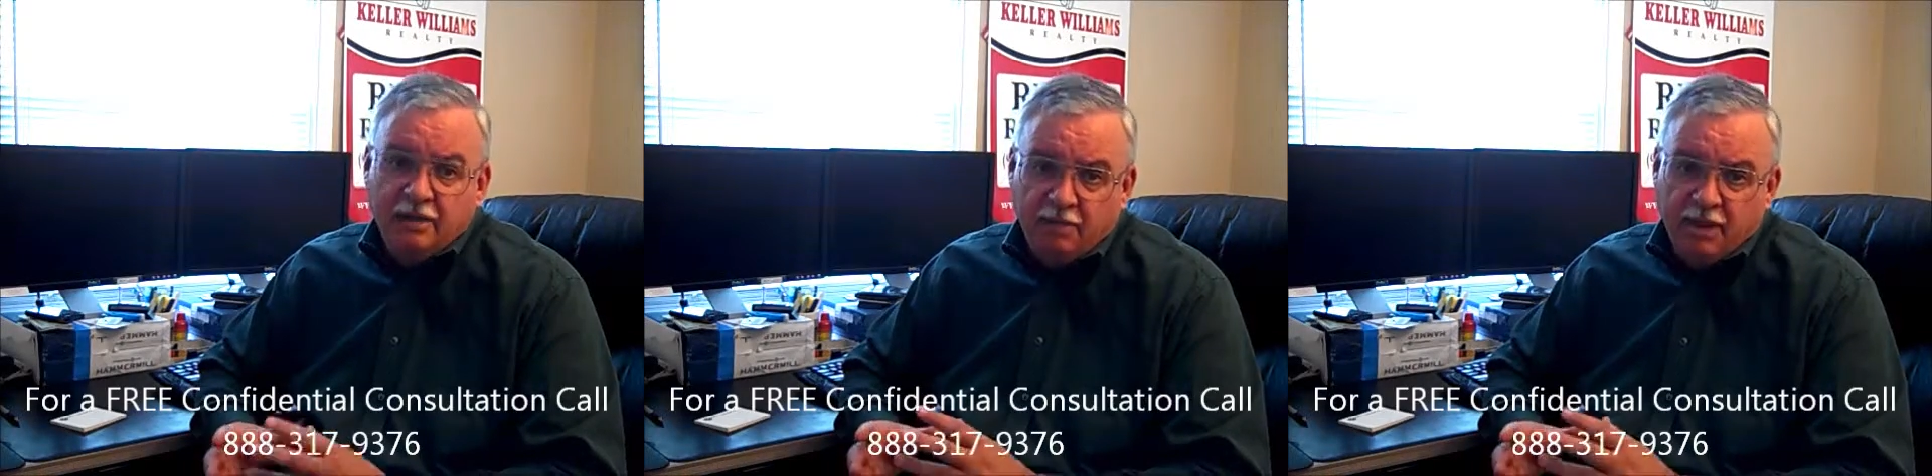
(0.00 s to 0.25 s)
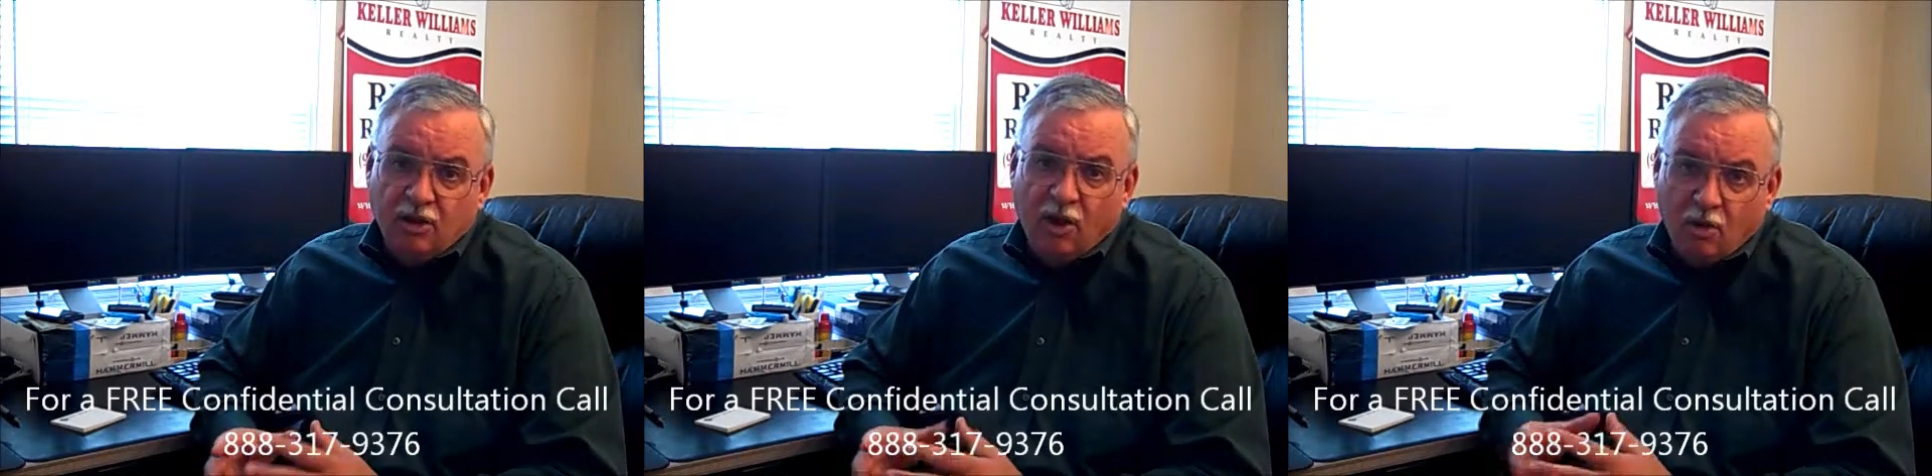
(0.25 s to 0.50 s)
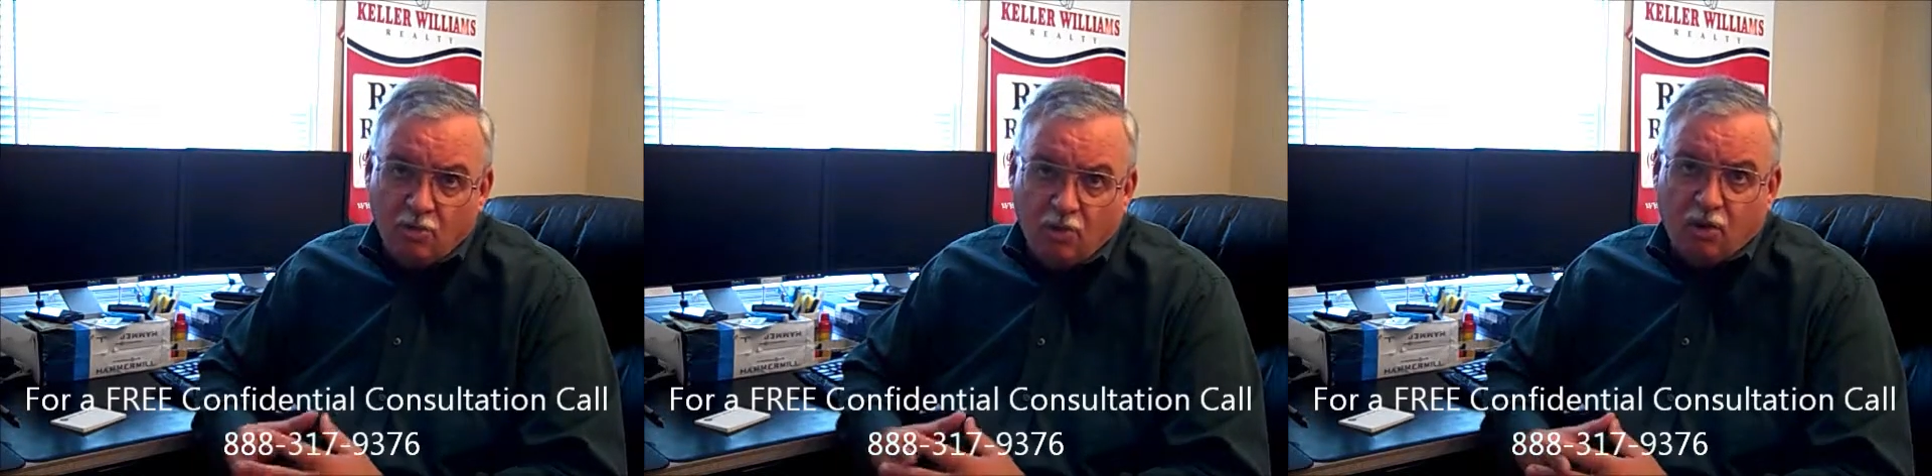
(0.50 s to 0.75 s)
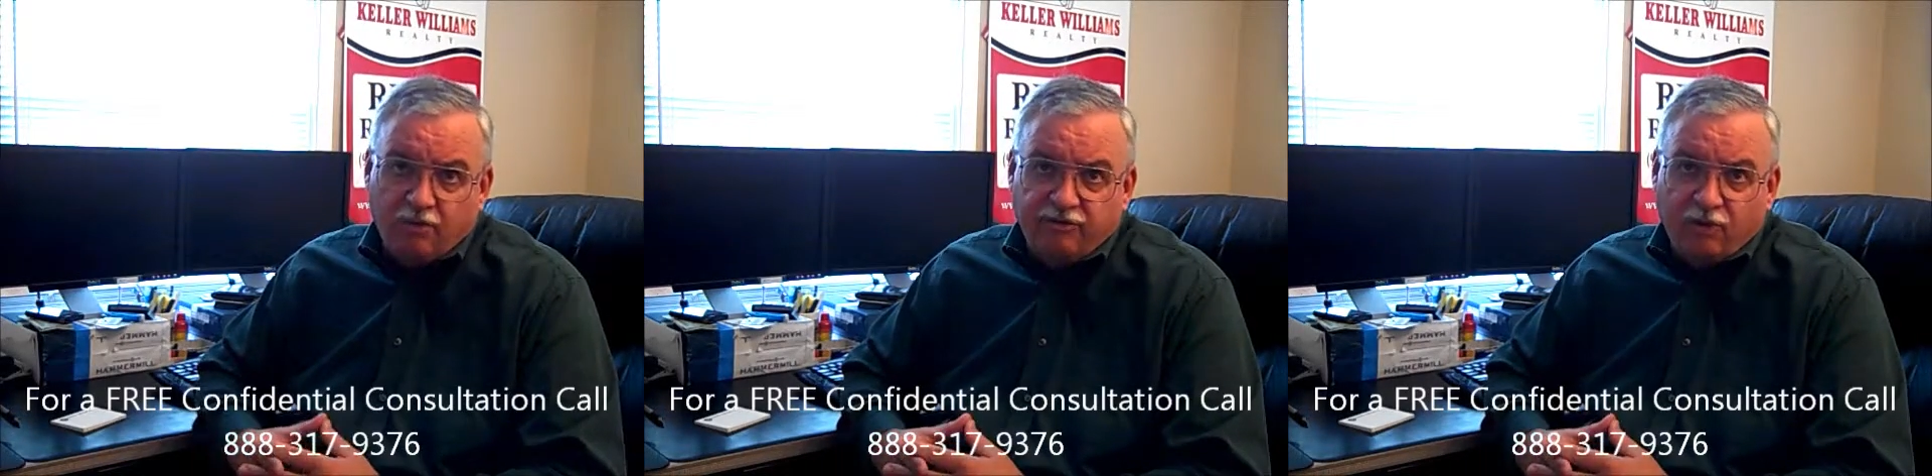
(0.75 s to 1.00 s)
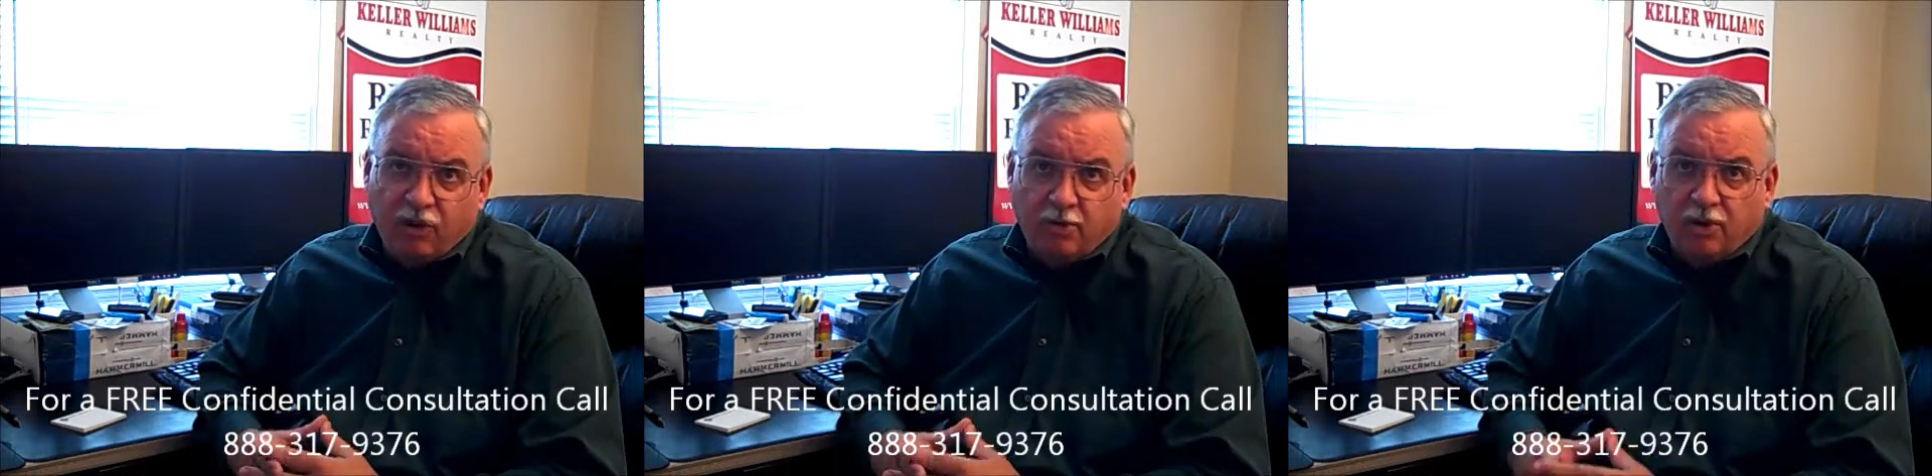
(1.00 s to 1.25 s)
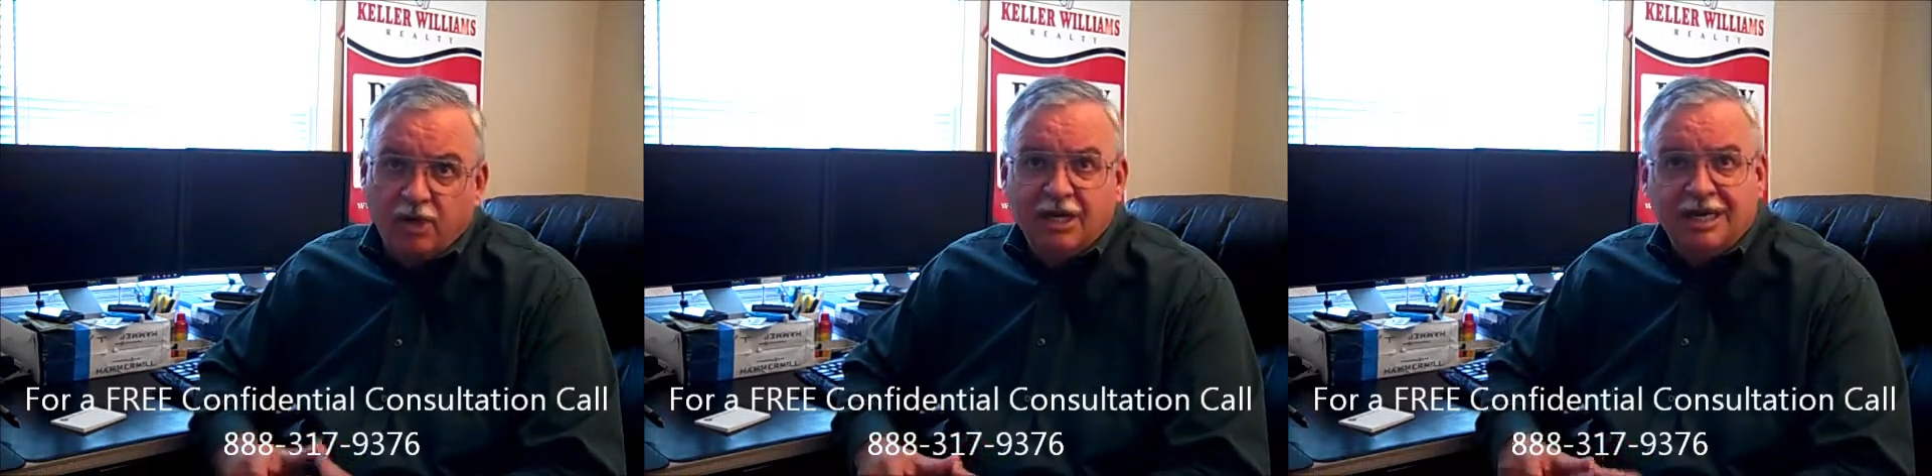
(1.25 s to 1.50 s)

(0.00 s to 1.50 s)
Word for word: made the home more affordable,